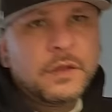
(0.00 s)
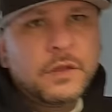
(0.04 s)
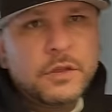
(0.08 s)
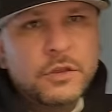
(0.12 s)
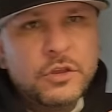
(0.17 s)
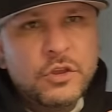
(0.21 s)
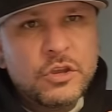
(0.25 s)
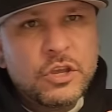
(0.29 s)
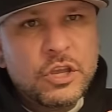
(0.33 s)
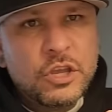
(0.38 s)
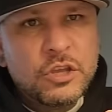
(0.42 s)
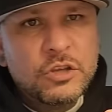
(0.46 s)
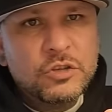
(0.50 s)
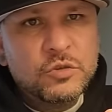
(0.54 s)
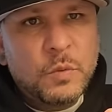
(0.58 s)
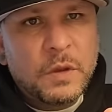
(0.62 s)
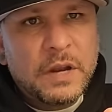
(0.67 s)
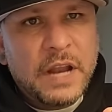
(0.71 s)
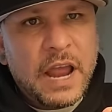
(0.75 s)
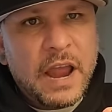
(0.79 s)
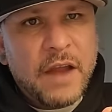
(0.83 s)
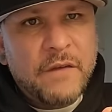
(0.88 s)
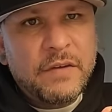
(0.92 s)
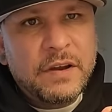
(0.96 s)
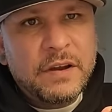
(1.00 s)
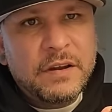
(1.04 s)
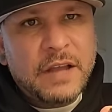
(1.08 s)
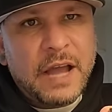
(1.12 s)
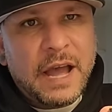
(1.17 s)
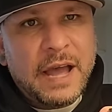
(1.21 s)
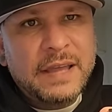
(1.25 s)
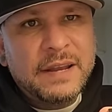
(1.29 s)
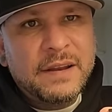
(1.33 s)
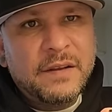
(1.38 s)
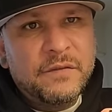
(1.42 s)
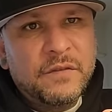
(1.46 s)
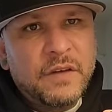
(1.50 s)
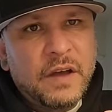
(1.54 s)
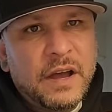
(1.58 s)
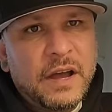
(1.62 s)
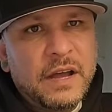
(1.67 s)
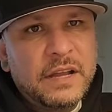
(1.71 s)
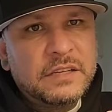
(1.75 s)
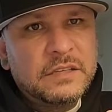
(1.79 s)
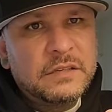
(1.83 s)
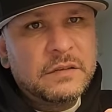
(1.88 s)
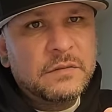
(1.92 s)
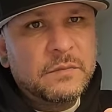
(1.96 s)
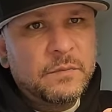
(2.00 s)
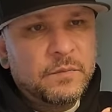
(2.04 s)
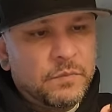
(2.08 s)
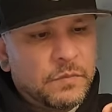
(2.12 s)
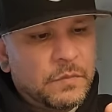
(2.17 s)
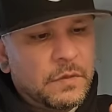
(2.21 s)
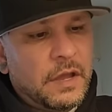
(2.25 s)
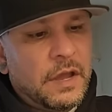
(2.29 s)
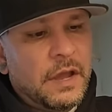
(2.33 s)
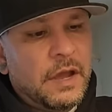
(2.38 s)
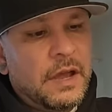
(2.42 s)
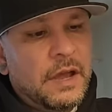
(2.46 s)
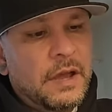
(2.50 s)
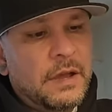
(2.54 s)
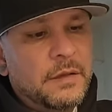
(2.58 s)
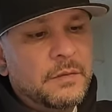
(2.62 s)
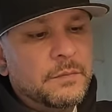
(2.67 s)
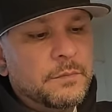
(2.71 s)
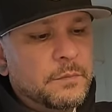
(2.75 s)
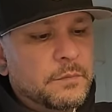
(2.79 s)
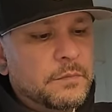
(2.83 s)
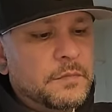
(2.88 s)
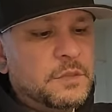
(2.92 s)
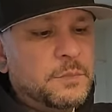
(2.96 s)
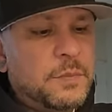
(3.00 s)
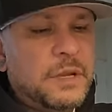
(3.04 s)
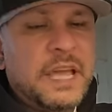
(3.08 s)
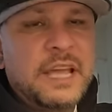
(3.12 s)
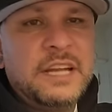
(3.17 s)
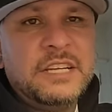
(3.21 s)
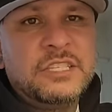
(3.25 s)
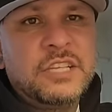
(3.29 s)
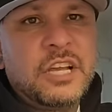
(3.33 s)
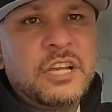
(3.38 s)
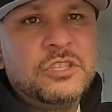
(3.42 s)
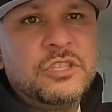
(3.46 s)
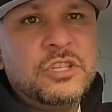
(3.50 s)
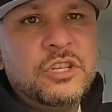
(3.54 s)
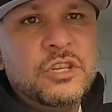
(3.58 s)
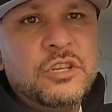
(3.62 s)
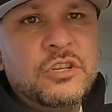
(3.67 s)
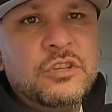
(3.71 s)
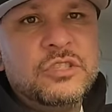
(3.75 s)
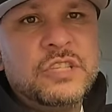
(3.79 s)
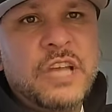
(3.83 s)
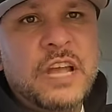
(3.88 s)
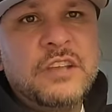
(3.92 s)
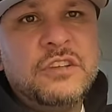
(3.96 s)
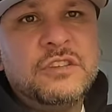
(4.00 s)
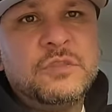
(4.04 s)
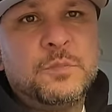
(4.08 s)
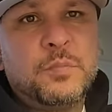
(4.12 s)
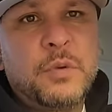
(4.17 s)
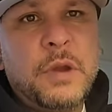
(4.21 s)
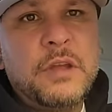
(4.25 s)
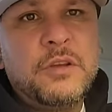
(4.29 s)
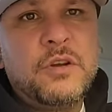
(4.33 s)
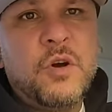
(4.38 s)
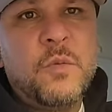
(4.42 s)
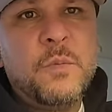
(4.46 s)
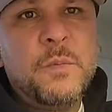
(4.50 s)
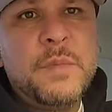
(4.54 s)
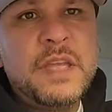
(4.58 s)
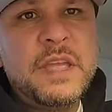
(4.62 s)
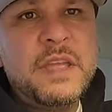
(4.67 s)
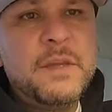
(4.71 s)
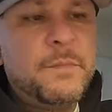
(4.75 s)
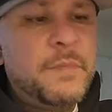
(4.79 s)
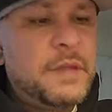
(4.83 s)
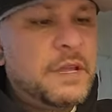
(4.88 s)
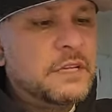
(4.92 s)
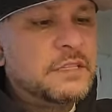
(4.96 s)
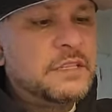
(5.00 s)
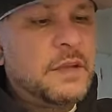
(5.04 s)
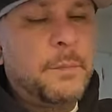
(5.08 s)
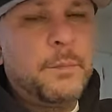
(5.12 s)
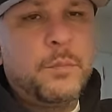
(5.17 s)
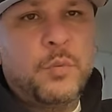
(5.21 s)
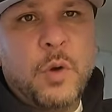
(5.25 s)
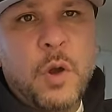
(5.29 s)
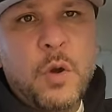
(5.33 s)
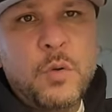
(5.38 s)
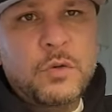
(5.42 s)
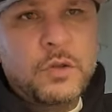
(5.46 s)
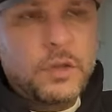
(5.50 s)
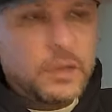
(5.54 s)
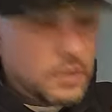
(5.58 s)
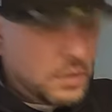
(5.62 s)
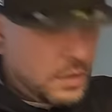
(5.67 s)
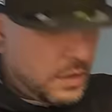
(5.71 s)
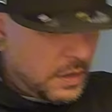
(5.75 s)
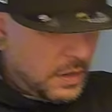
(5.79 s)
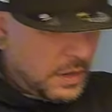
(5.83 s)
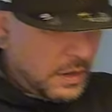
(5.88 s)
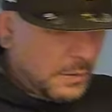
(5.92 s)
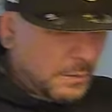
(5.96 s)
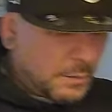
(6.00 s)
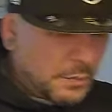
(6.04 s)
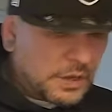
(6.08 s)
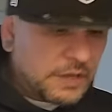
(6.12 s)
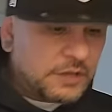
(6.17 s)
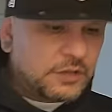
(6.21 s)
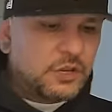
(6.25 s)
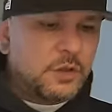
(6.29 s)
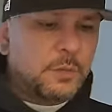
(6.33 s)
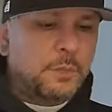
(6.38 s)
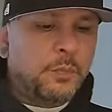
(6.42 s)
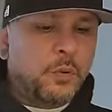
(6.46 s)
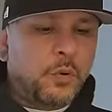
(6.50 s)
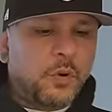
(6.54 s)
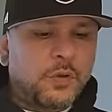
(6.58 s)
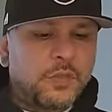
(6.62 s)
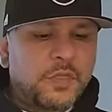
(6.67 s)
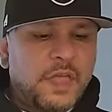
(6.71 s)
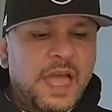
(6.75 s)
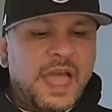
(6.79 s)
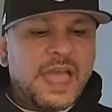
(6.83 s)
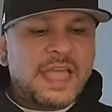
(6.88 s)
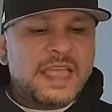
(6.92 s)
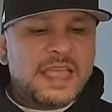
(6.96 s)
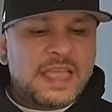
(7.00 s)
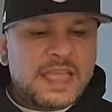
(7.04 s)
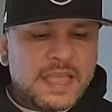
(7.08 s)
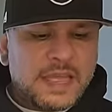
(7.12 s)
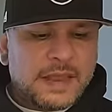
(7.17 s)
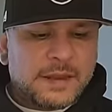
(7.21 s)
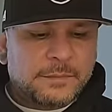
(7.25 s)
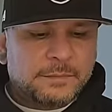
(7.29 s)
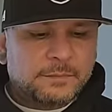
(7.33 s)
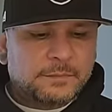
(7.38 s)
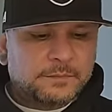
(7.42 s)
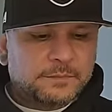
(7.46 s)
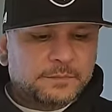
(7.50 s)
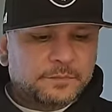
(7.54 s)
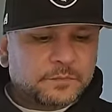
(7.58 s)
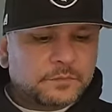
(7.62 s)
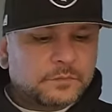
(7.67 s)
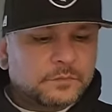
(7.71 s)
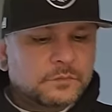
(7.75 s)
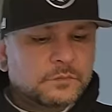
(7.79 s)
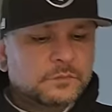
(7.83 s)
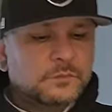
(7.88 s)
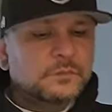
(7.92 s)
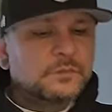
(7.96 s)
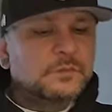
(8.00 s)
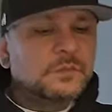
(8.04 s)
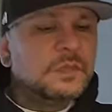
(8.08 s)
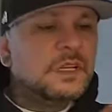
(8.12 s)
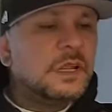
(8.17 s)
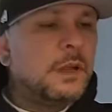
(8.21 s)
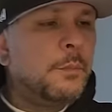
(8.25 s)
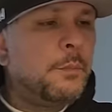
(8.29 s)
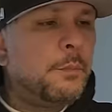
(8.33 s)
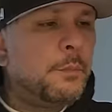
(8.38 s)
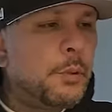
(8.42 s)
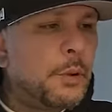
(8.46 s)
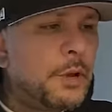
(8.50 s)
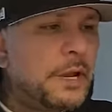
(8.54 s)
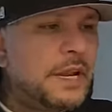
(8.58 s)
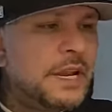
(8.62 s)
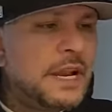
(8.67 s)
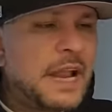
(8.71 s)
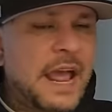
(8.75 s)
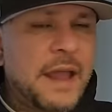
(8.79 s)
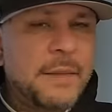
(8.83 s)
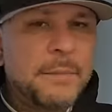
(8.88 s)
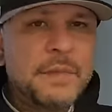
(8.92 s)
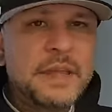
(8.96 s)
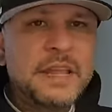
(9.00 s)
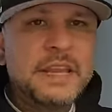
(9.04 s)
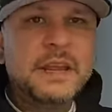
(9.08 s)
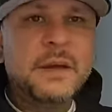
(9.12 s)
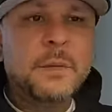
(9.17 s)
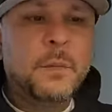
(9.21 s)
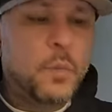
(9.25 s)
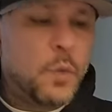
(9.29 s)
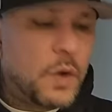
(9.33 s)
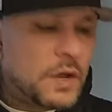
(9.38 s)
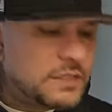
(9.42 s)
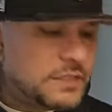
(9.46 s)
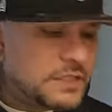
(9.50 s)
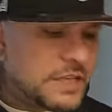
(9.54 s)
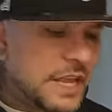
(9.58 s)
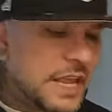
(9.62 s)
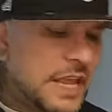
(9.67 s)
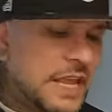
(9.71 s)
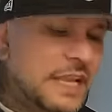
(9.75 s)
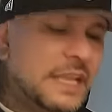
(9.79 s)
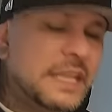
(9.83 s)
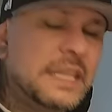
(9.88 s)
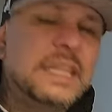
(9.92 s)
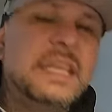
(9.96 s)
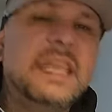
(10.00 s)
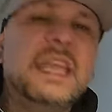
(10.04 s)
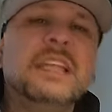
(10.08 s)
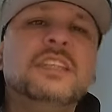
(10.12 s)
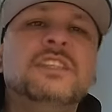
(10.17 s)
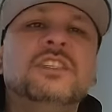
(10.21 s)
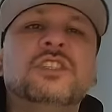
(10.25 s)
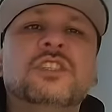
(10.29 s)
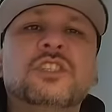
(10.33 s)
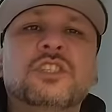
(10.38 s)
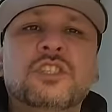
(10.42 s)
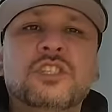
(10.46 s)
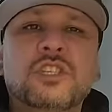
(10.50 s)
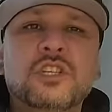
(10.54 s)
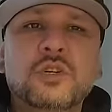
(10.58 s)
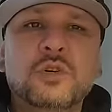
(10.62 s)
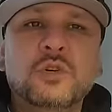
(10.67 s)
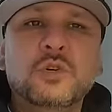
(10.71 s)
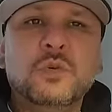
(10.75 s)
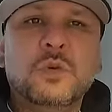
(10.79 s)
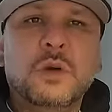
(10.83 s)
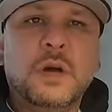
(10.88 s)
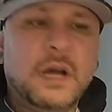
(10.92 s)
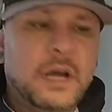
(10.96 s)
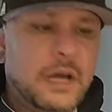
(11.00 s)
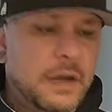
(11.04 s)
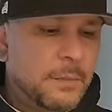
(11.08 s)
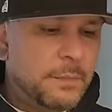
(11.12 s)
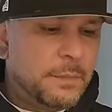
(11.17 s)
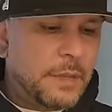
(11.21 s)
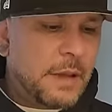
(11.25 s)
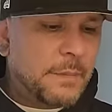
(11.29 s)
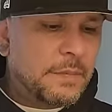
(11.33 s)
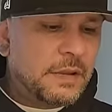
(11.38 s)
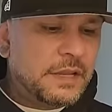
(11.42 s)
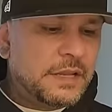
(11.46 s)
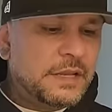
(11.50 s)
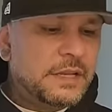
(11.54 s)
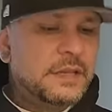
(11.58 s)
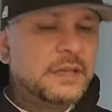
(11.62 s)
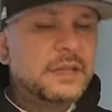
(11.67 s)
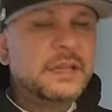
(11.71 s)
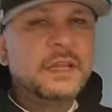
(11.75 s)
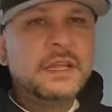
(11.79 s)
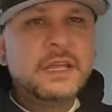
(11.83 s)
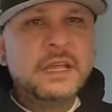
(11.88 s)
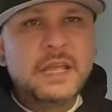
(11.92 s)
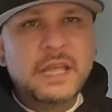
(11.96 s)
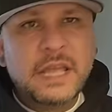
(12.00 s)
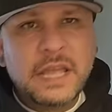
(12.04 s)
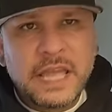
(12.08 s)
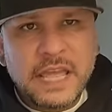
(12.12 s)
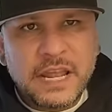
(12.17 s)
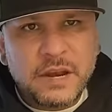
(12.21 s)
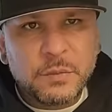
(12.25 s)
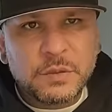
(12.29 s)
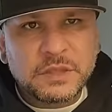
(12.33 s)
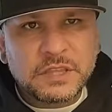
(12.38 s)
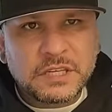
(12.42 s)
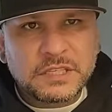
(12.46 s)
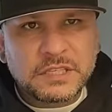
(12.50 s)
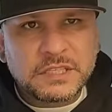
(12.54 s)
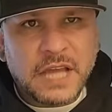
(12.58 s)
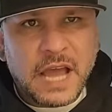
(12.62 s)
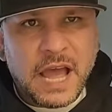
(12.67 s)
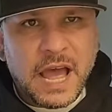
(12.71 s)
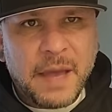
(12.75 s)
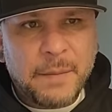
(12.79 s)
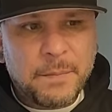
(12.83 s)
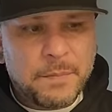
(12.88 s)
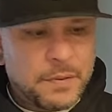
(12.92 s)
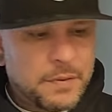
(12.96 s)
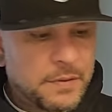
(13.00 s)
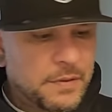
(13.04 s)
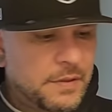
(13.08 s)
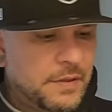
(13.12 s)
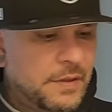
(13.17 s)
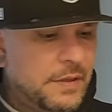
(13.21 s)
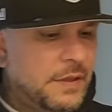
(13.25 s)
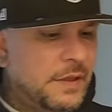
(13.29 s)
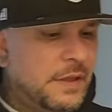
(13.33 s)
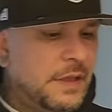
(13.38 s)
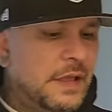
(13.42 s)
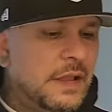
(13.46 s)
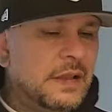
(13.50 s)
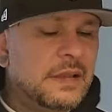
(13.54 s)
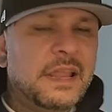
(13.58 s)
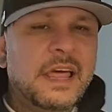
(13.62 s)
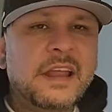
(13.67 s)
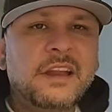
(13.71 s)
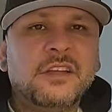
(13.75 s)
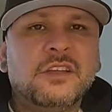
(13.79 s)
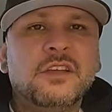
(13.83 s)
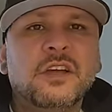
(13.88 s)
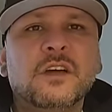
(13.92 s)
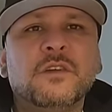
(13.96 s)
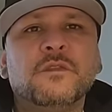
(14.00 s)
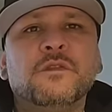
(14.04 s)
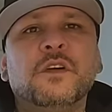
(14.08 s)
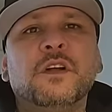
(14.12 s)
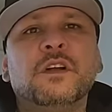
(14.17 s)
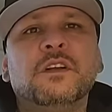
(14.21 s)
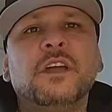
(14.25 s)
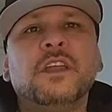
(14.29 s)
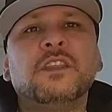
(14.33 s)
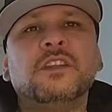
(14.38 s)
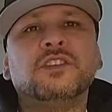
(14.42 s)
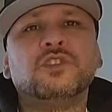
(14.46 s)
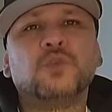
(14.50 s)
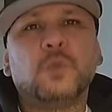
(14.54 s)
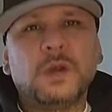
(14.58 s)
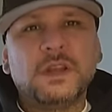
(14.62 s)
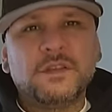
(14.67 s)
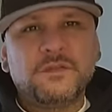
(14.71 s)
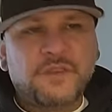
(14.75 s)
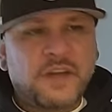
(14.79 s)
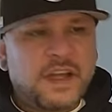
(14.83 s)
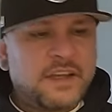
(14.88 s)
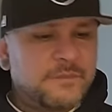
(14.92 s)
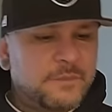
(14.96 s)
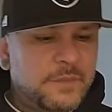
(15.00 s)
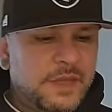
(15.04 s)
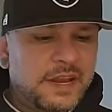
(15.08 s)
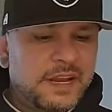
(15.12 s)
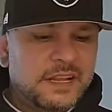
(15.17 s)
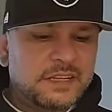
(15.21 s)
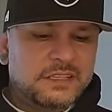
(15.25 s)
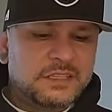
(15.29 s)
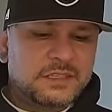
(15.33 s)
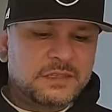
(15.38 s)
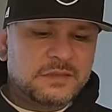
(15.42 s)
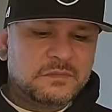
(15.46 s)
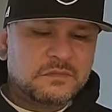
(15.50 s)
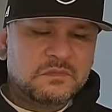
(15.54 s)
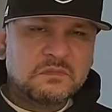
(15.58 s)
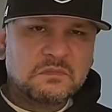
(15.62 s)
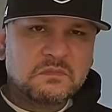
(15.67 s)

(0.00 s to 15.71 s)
you can use whatever kind of spaghetti sauce you use. I use Prego meat because I'm broke. But you pour that in, put it at medium. Once it gets to bubbling, hit it with the top, let it cook for another 25 minutes,